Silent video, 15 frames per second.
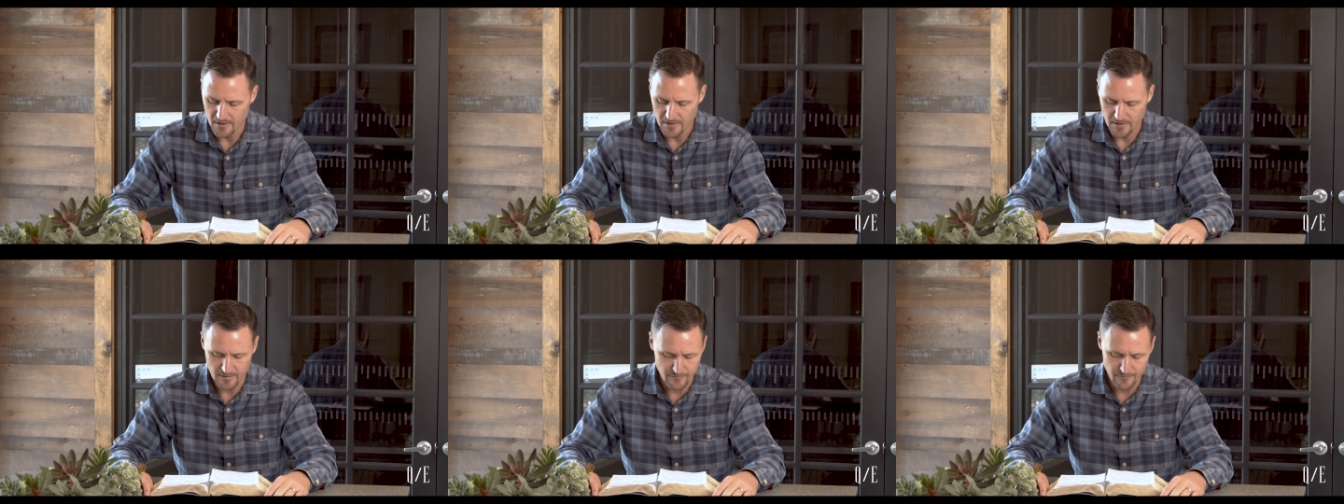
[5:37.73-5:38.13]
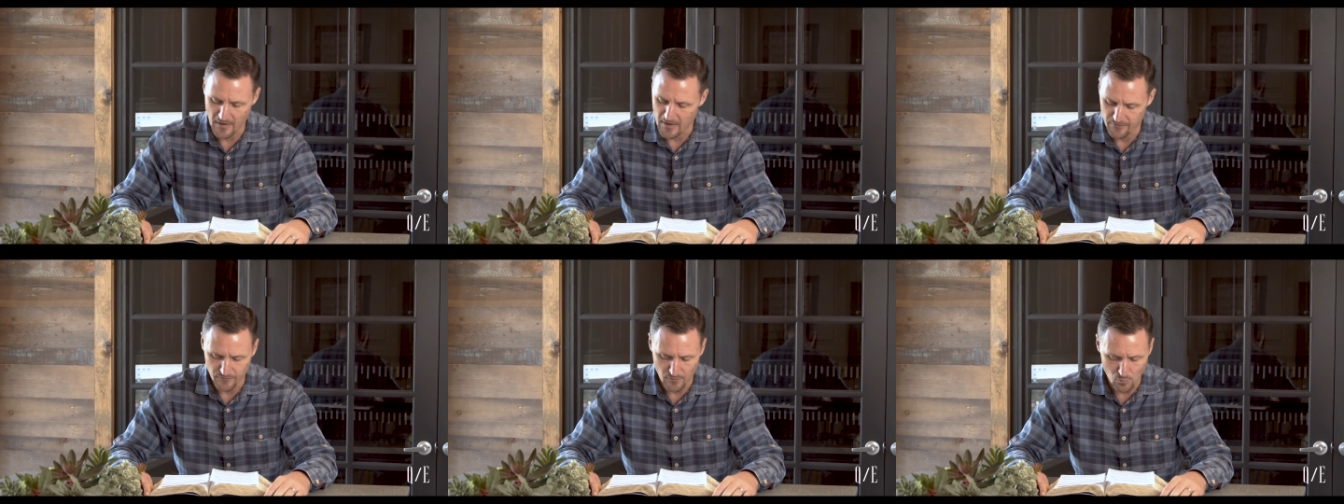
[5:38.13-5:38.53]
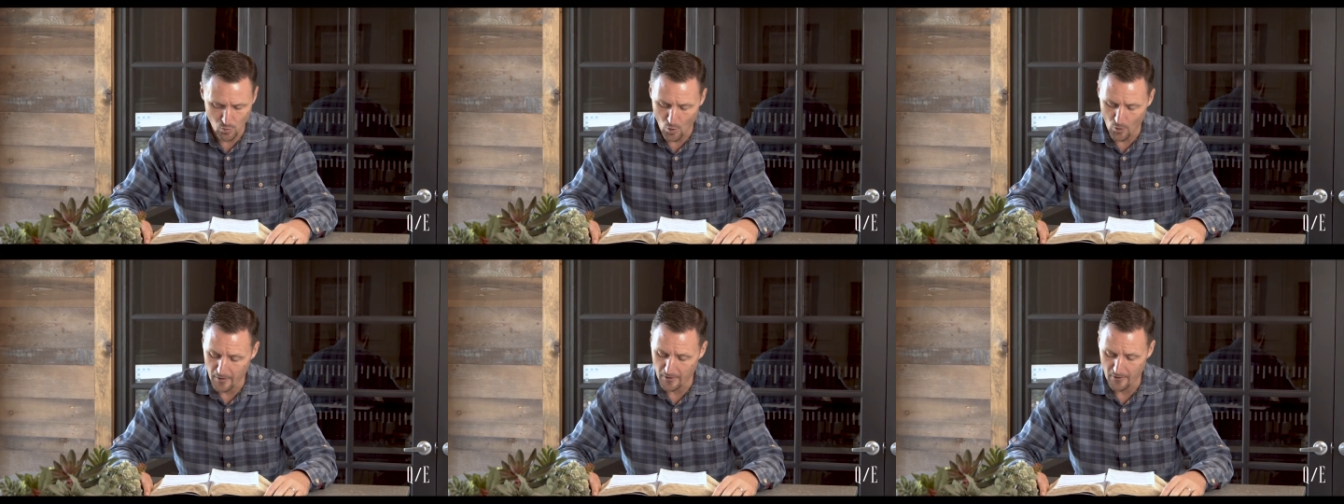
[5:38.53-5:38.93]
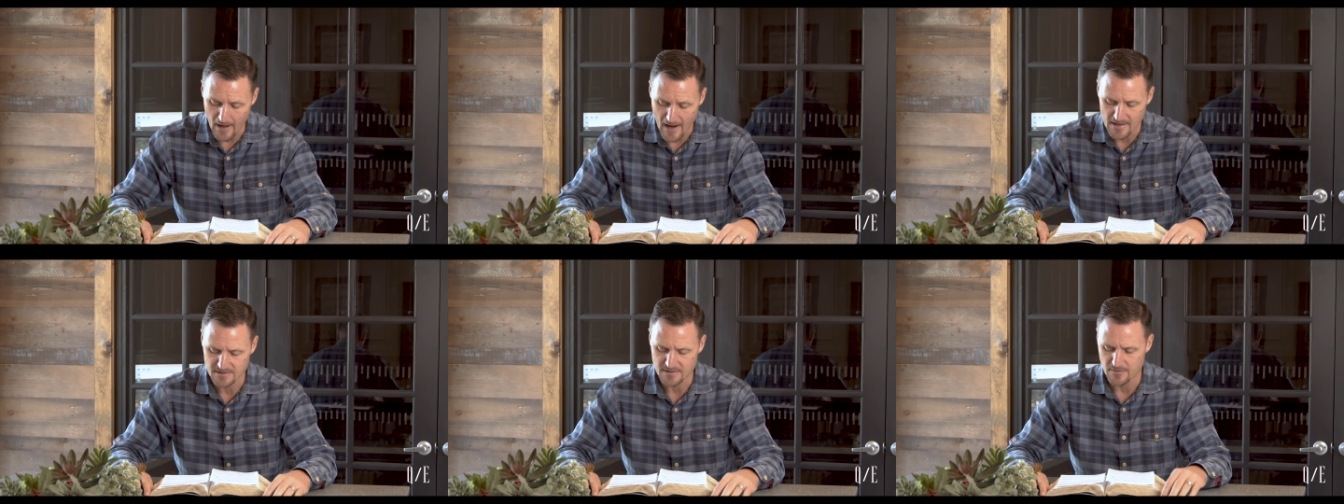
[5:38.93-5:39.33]
And a faithful warrior
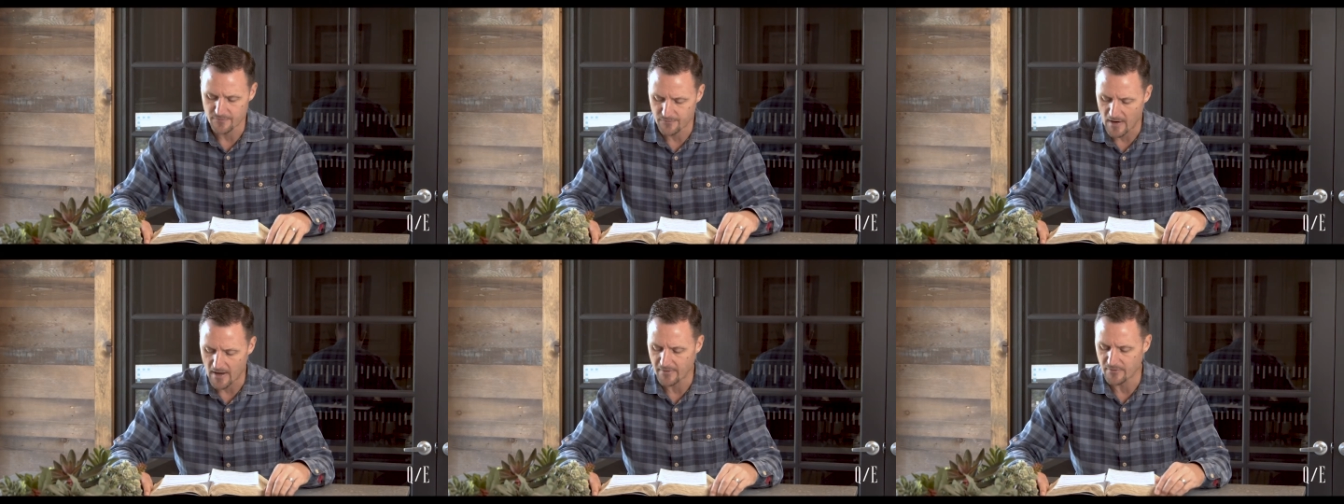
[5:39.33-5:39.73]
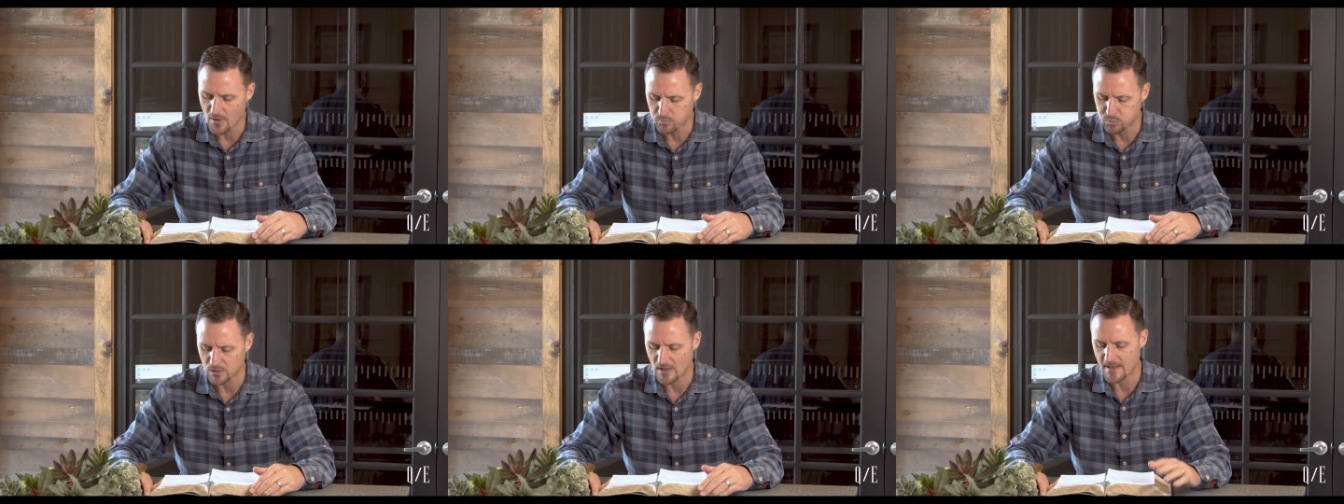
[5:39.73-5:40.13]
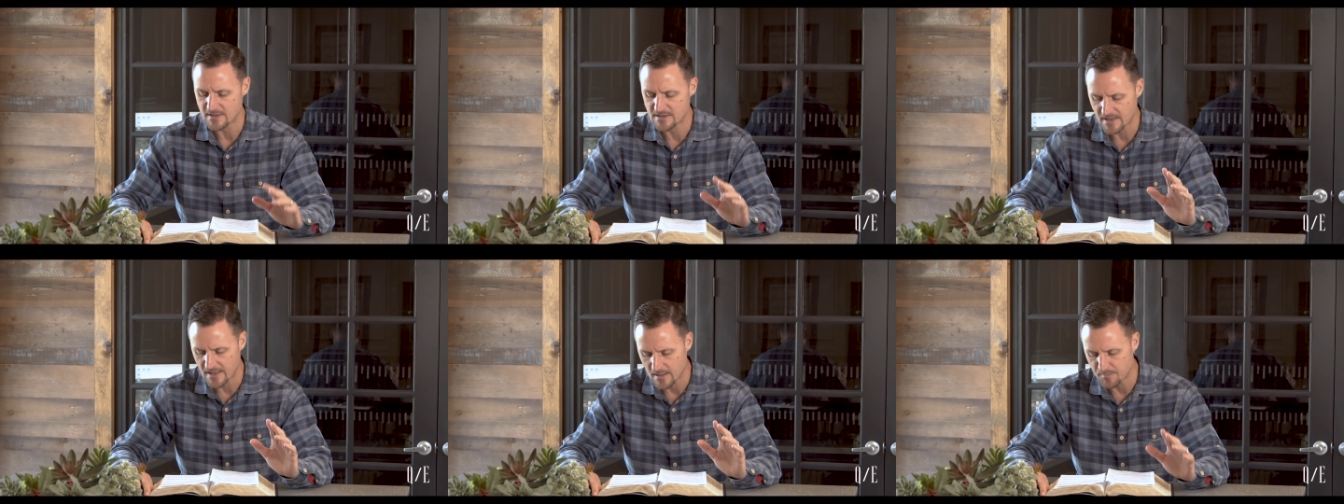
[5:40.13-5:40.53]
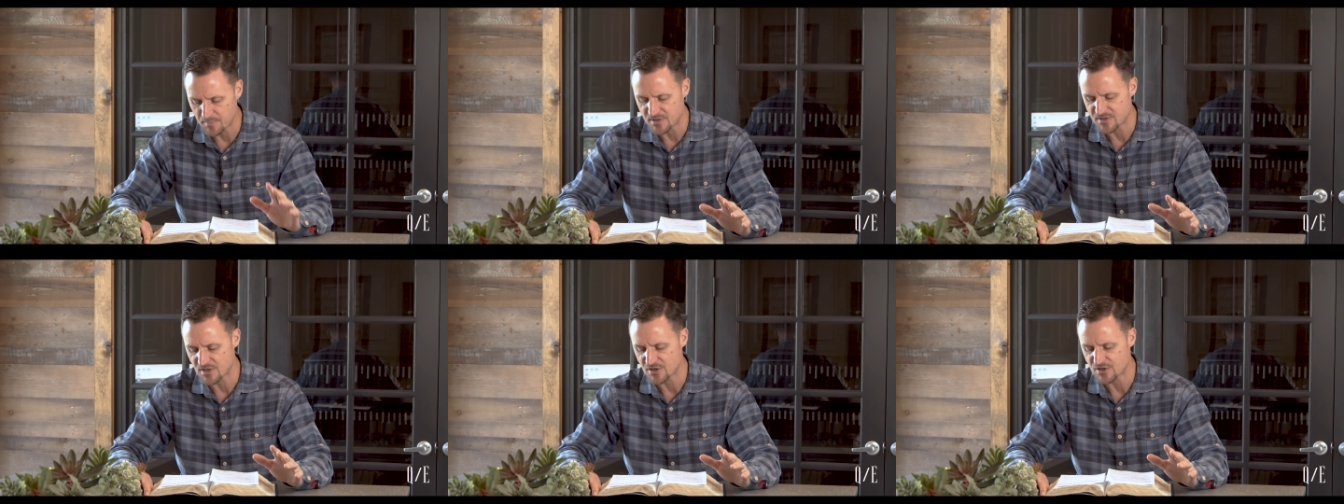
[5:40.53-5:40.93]
has to find their place in a
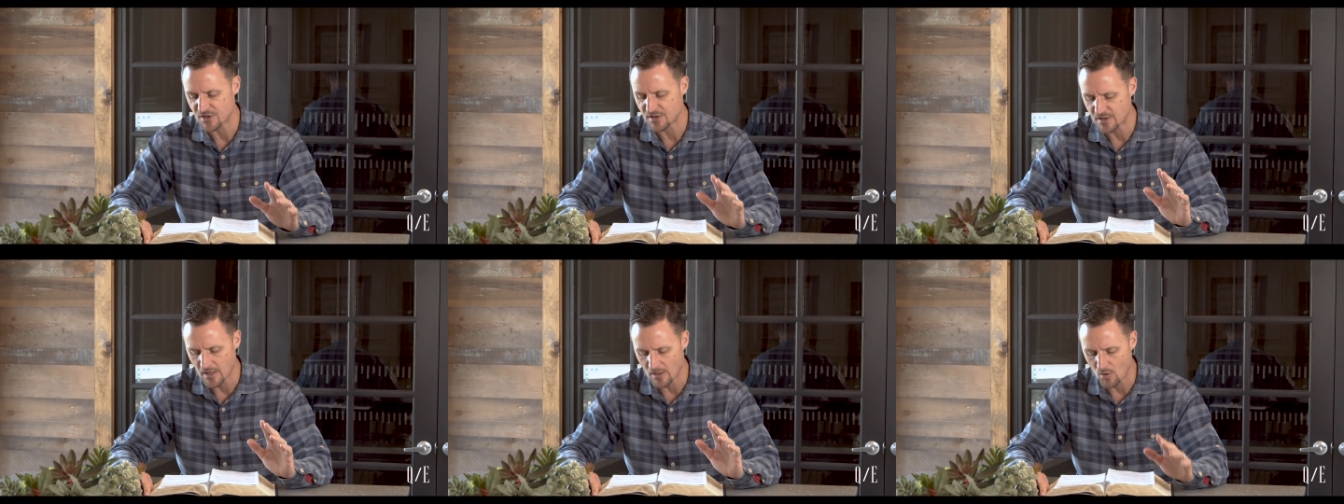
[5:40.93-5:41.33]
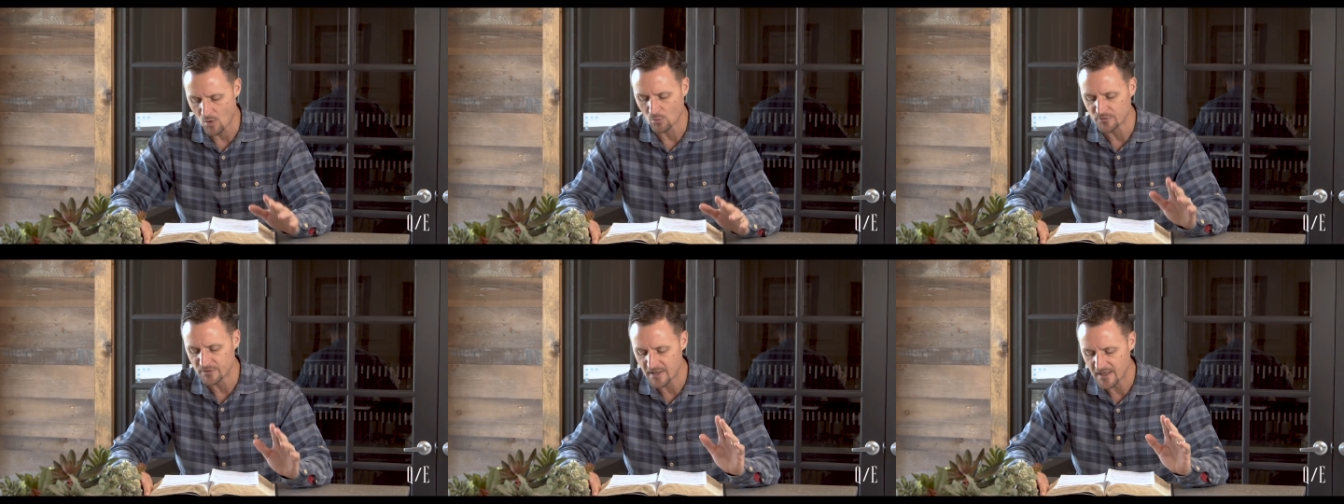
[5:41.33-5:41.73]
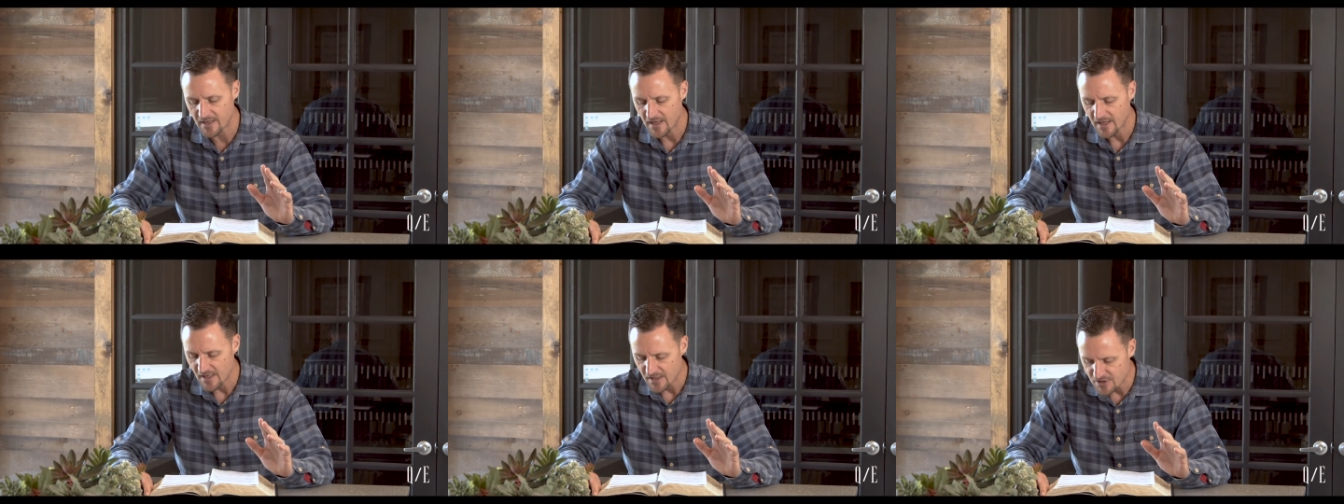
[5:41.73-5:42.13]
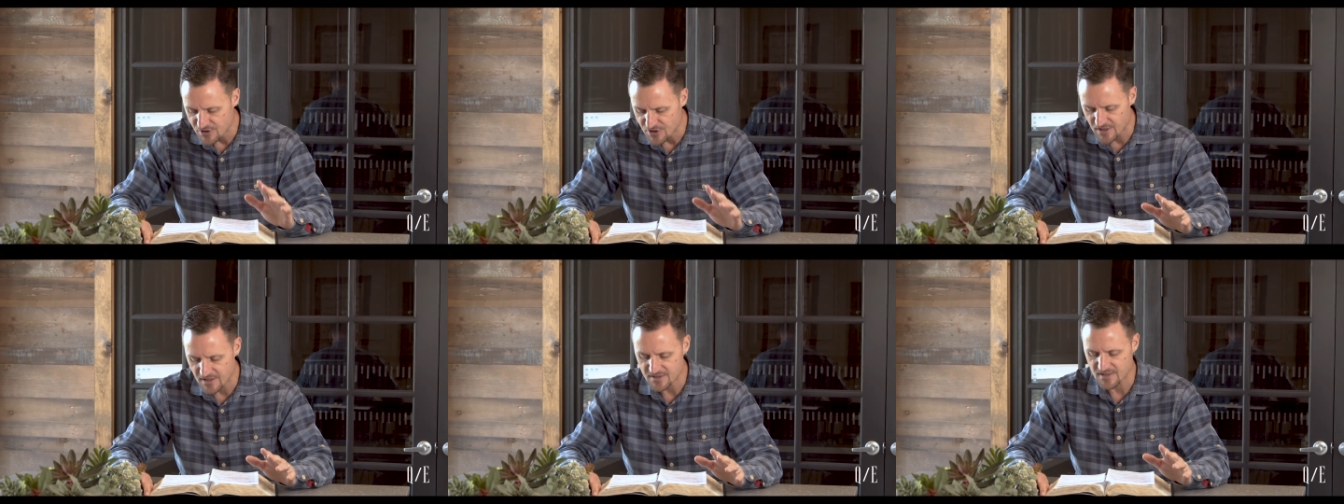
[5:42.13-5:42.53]
position that only
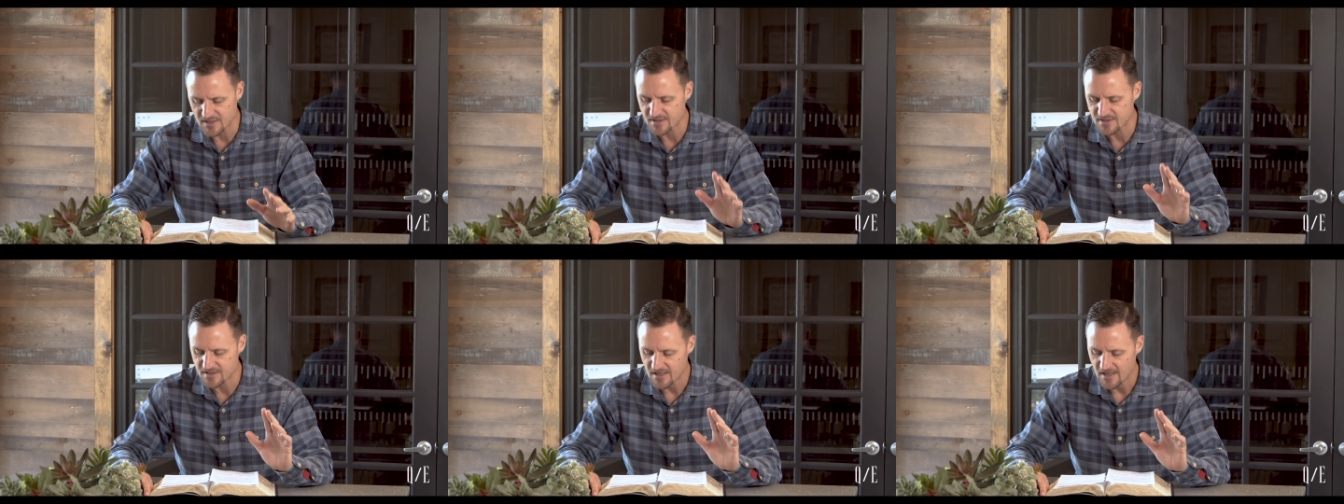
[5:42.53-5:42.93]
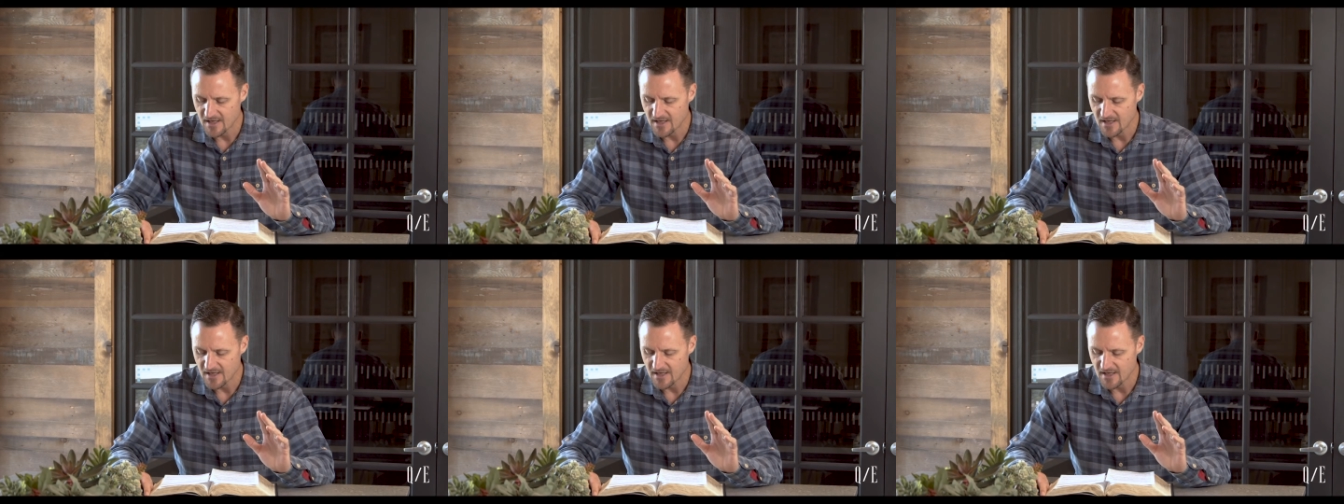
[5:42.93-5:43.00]
Jesus